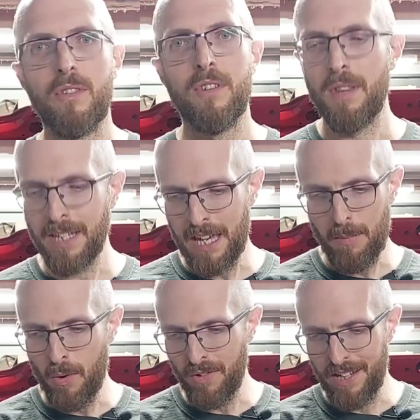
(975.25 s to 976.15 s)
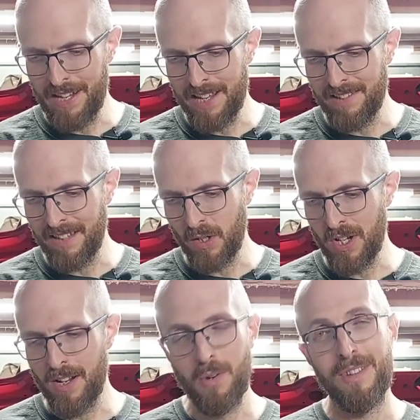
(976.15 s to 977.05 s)
So the gearbox in a
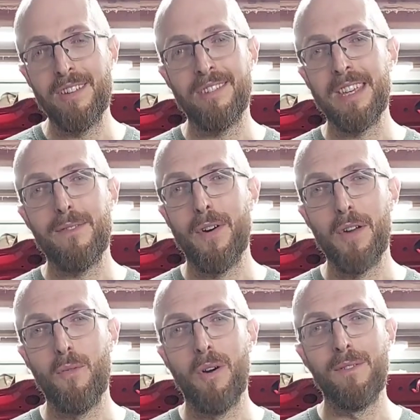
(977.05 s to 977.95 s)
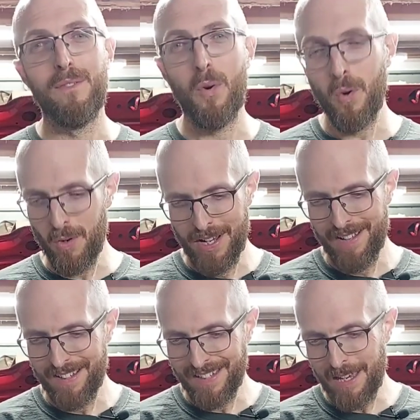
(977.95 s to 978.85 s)
Cinquecento is a C514,
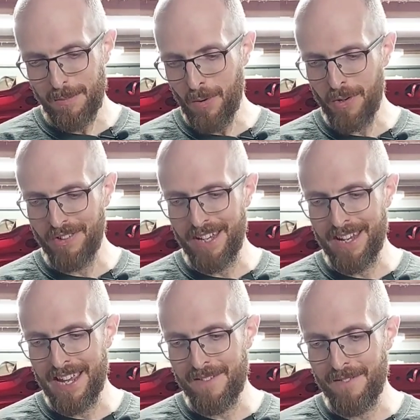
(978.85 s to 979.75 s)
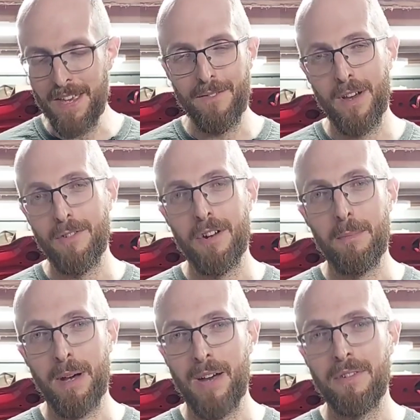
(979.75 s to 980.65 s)
the gearbox in a Fiat 500
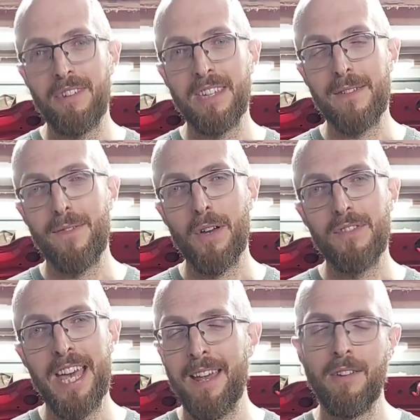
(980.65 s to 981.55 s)
Abarth is a C510.